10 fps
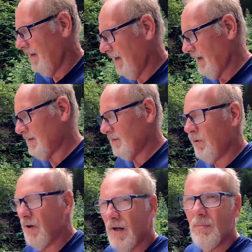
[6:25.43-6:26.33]
I think it's
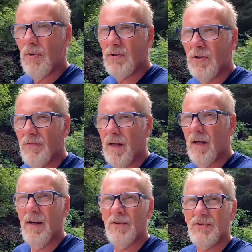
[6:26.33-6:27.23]
important to preserve
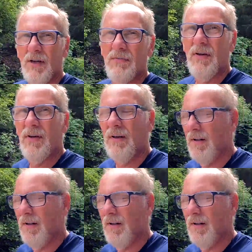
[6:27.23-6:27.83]
that kind of stuff.